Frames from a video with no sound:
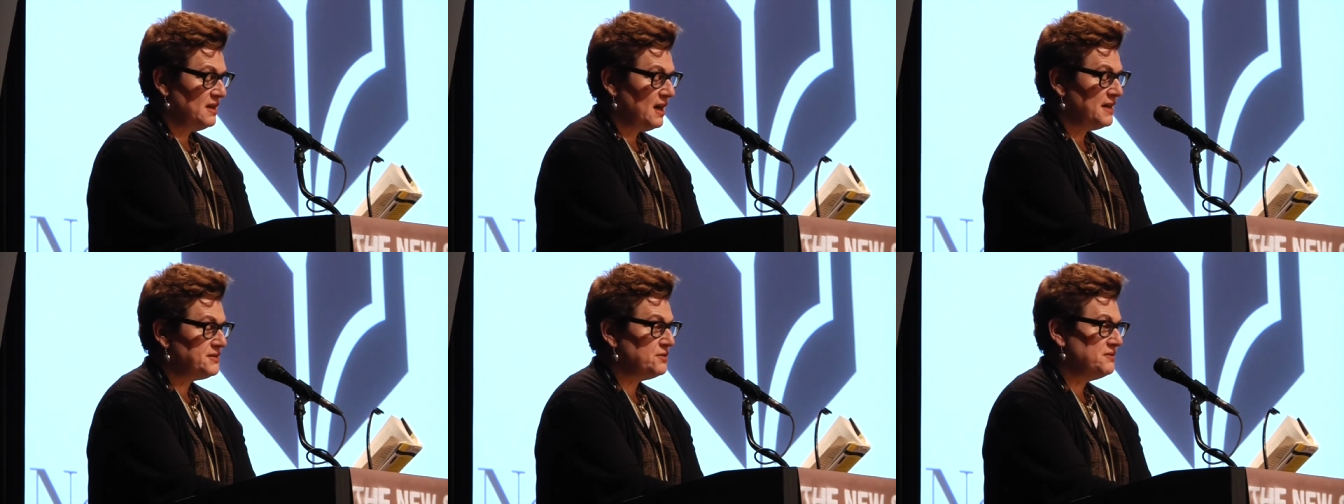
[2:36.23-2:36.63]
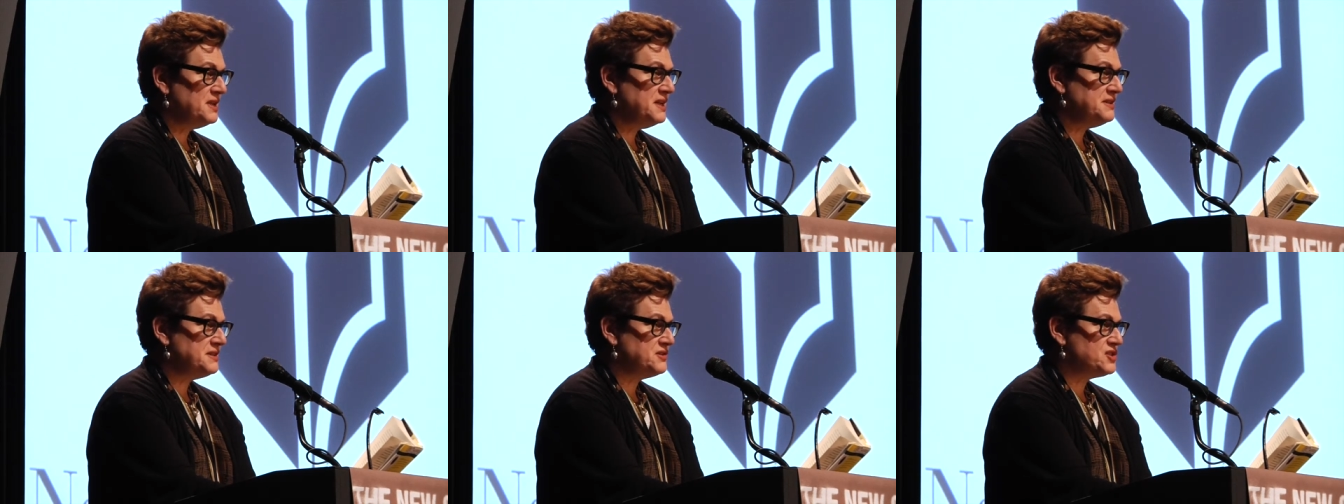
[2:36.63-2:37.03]
I don't
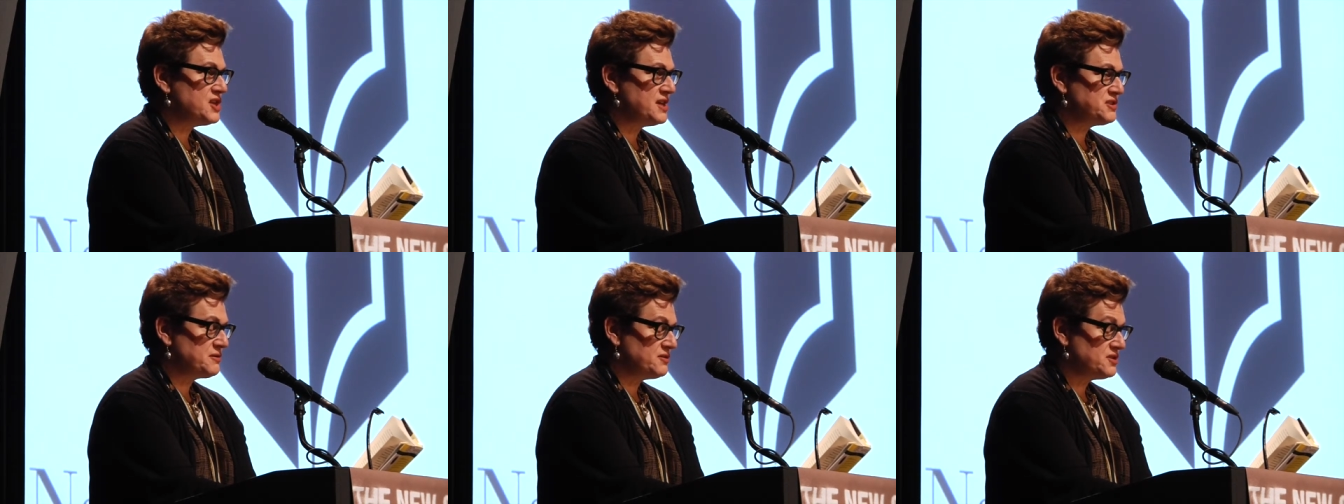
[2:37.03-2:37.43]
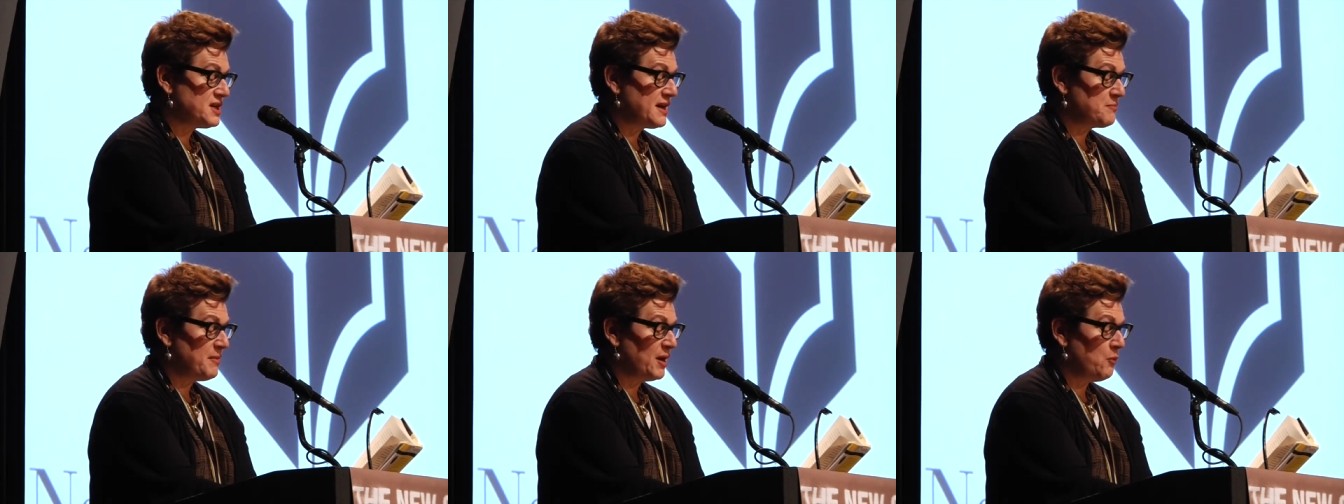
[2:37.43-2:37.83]
need to
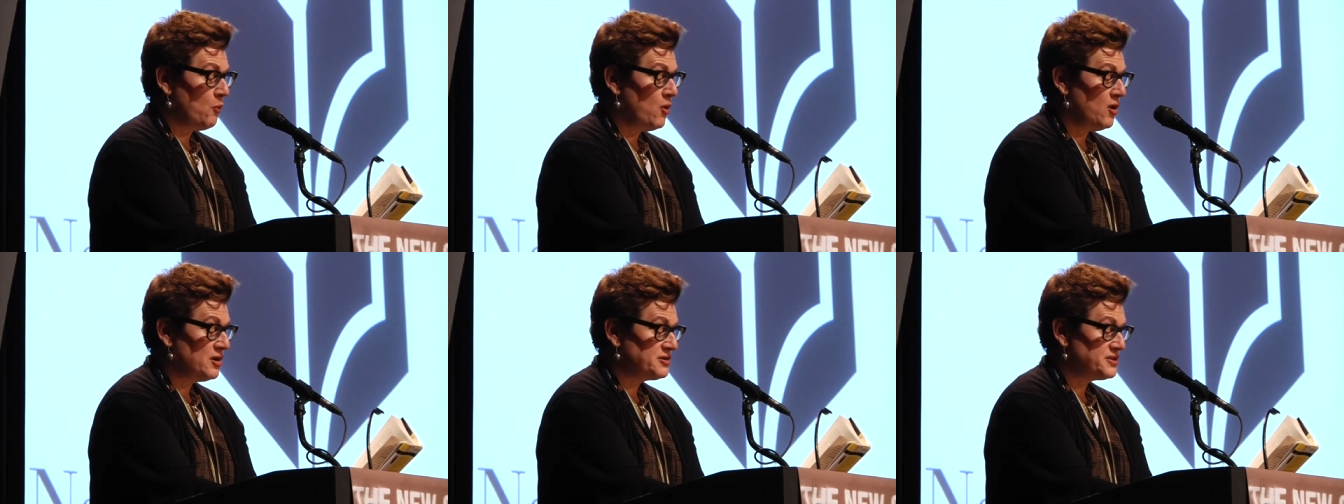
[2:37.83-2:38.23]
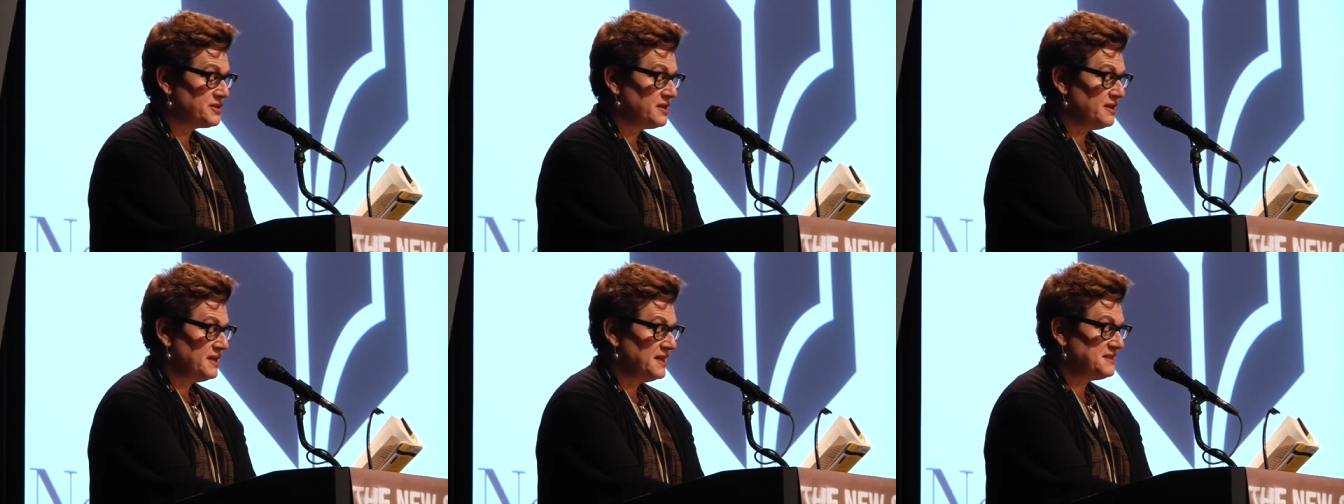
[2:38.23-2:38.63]
check my
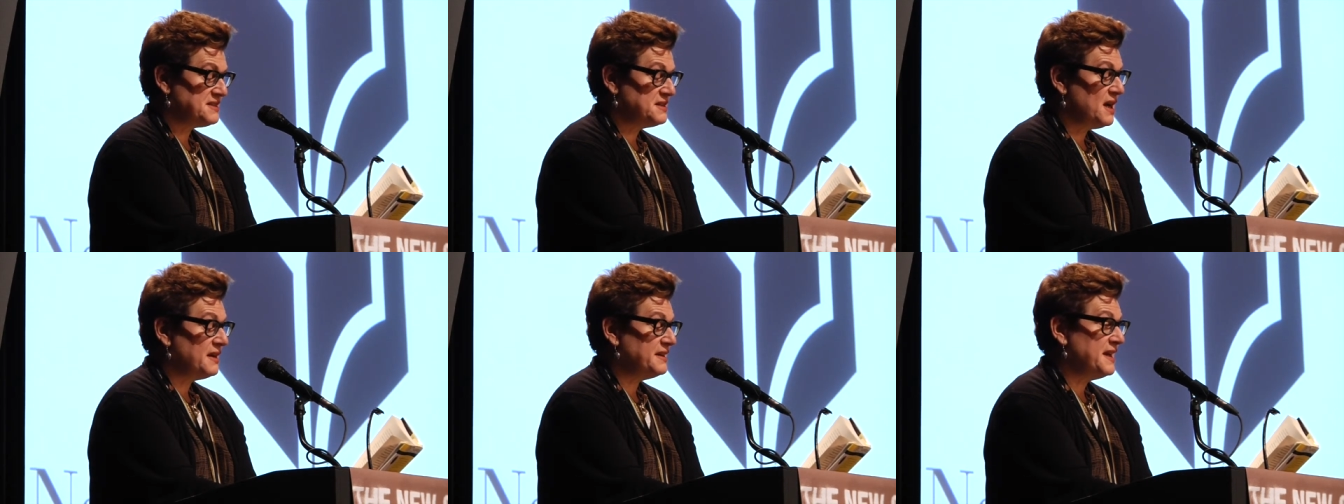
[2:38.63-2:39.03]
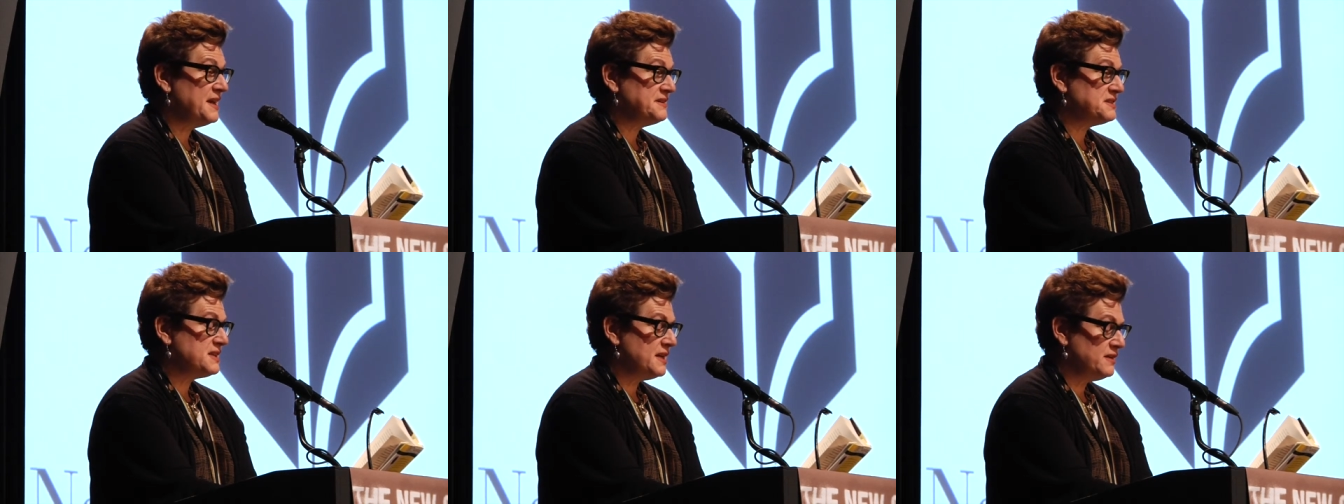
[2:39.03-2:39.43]
watch. It's not
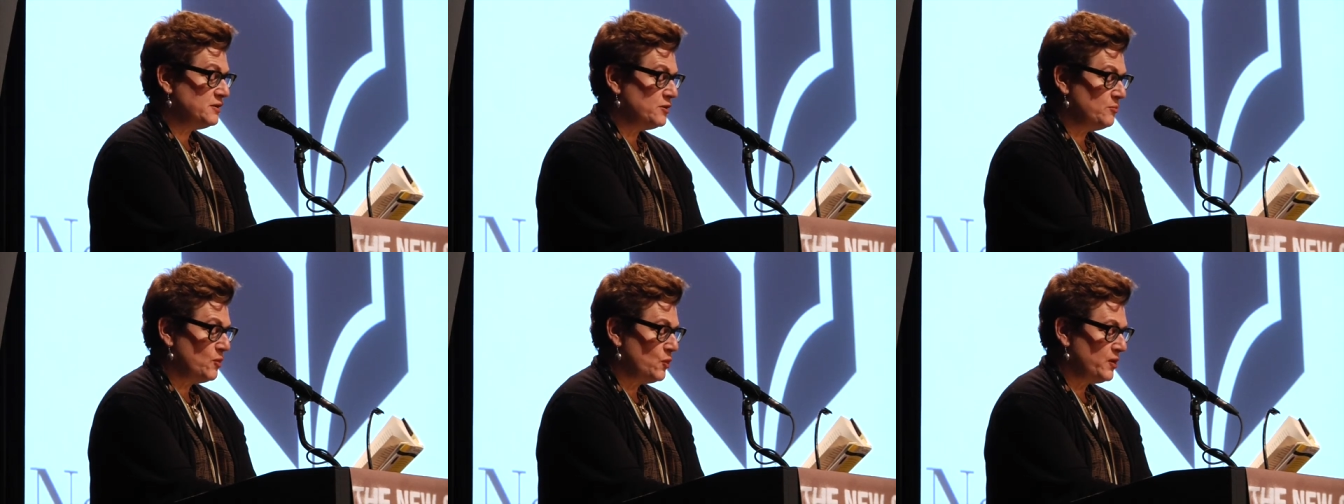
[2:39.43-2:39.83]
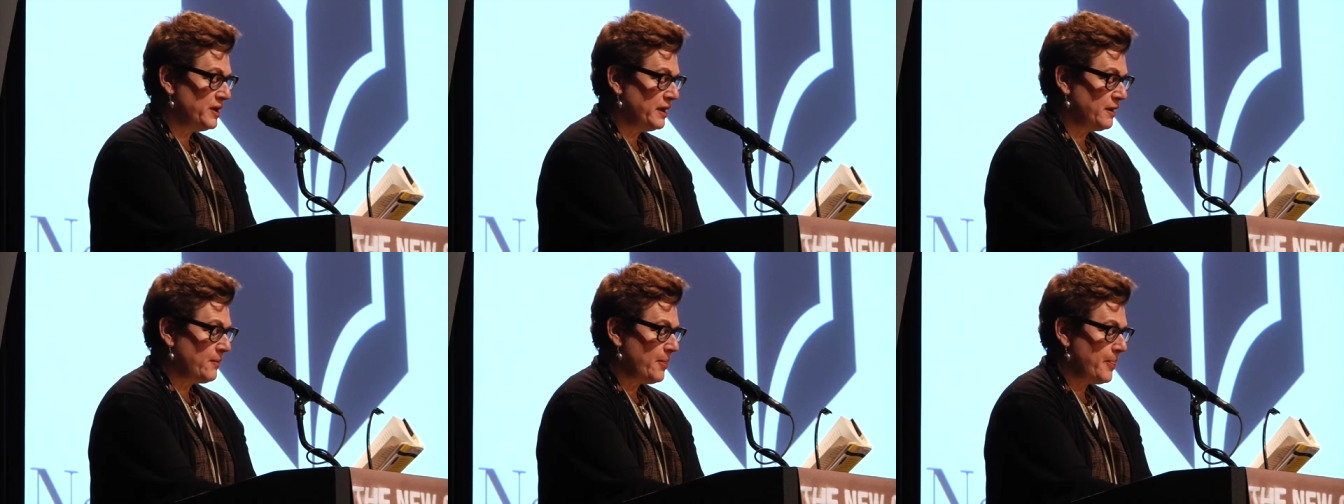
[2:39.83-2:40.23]
yet 10 in the
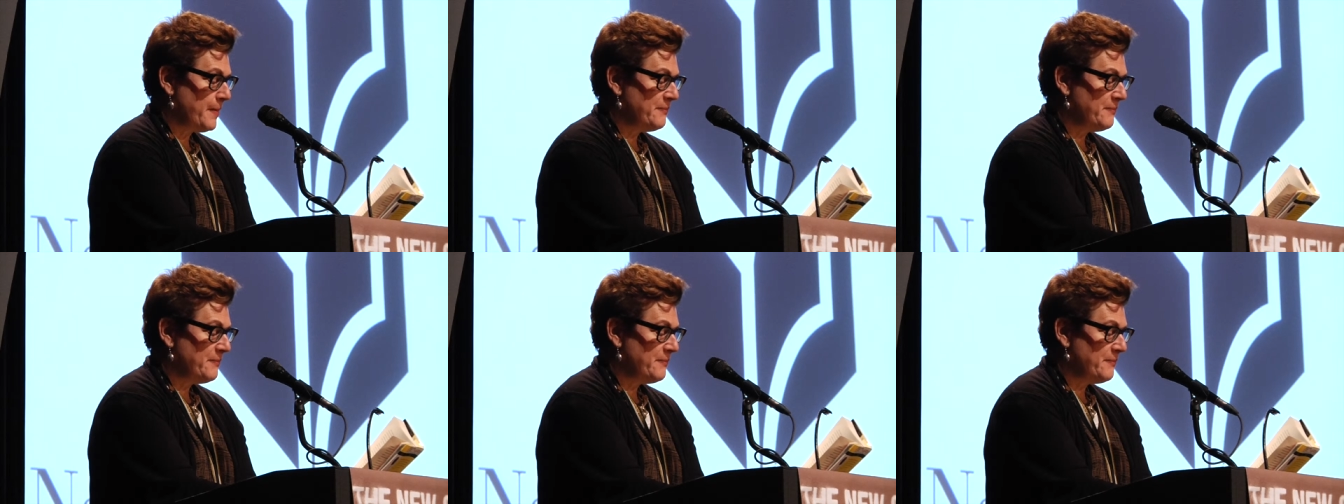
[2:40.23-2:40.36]
morning.